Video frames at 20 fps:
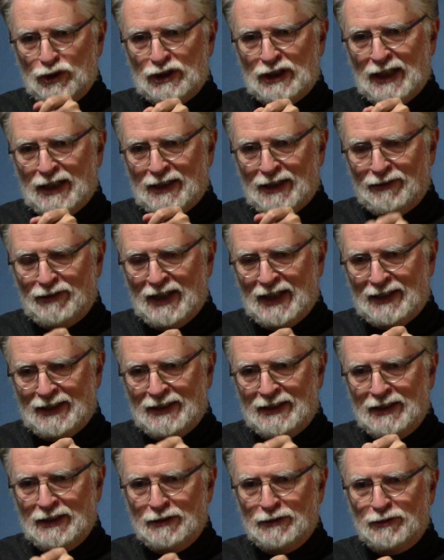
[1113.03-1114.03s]
check. I've had
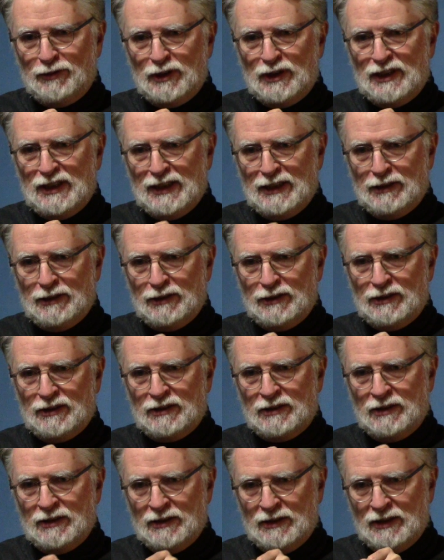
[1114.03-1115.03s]
it here for
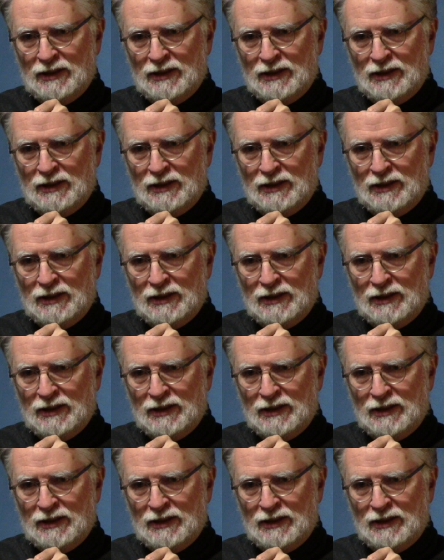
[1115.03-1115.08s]
years.